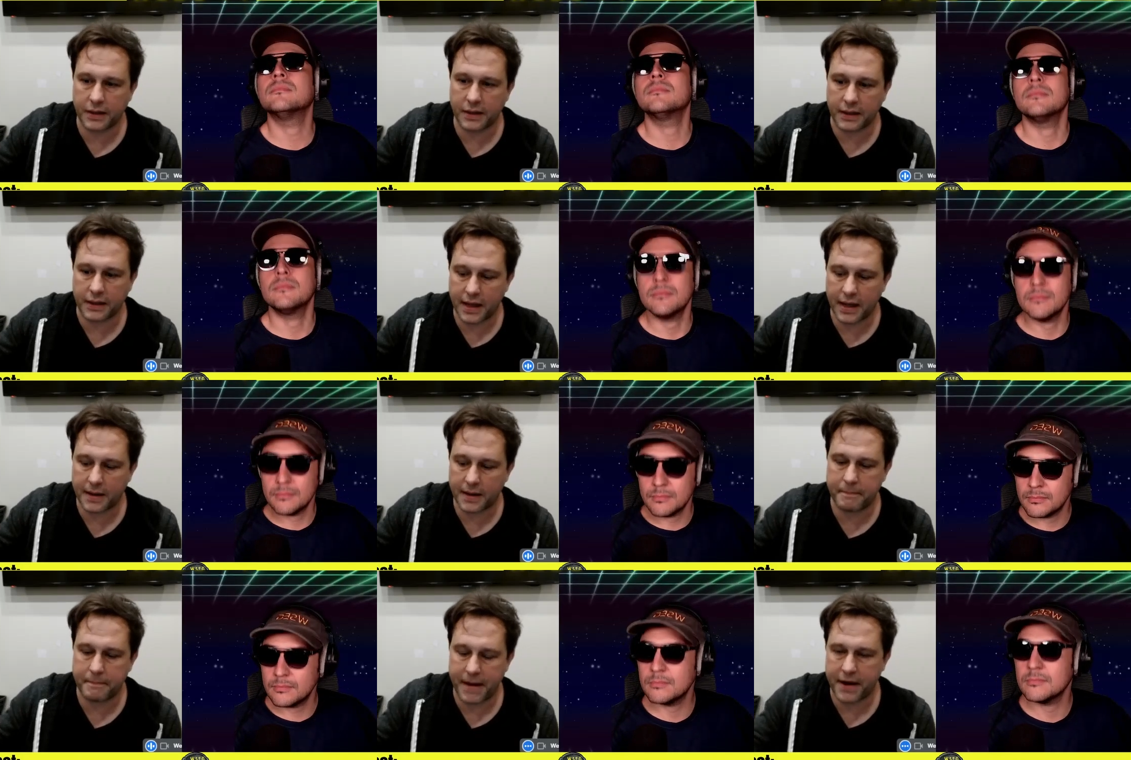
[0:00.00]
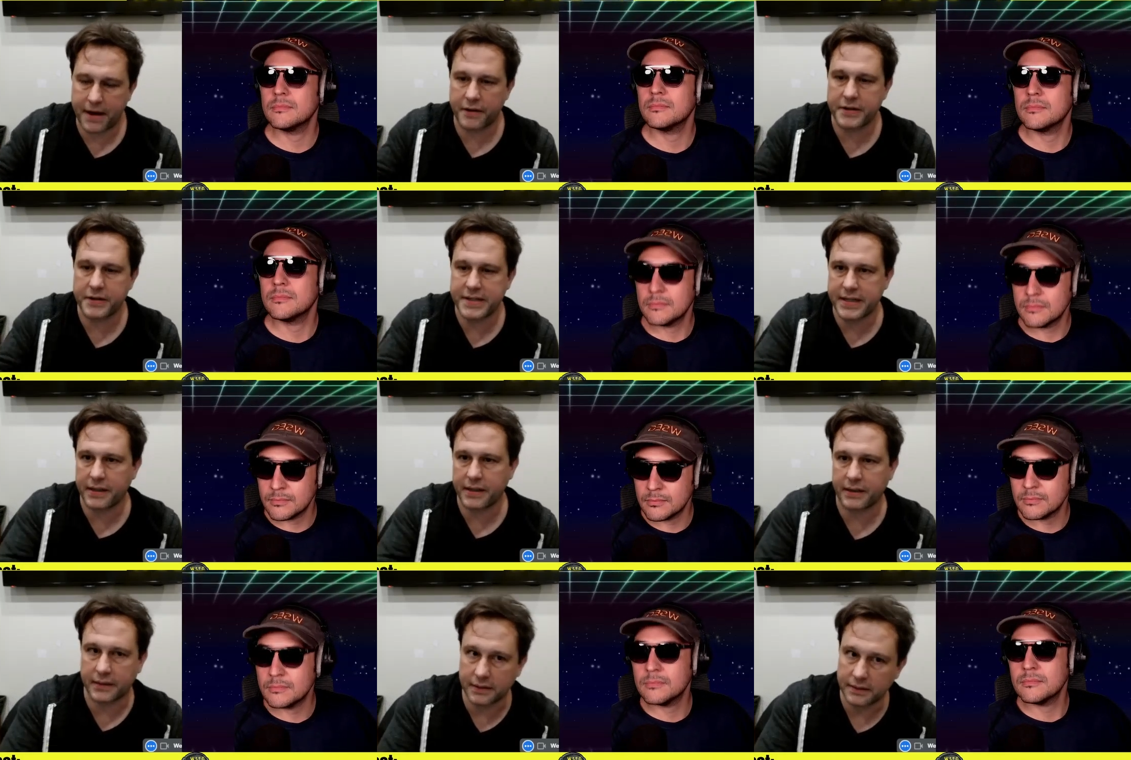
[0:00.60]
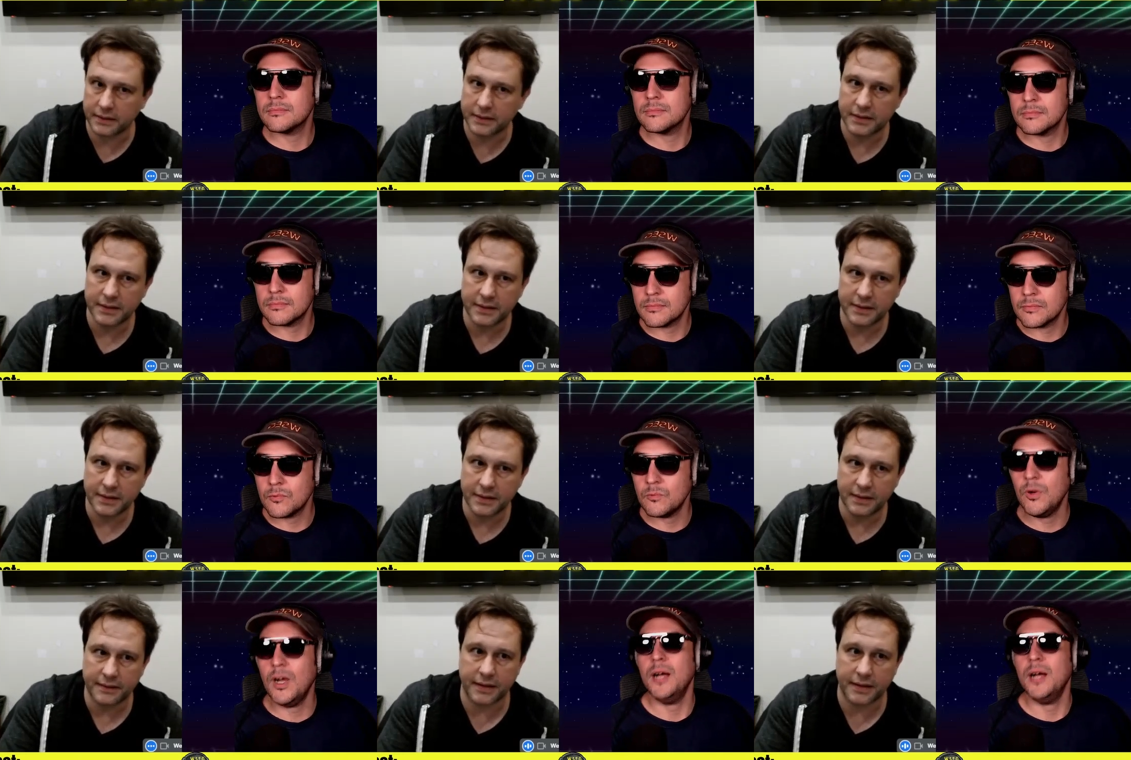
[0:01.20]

Speaker 1: and get a better deal wow.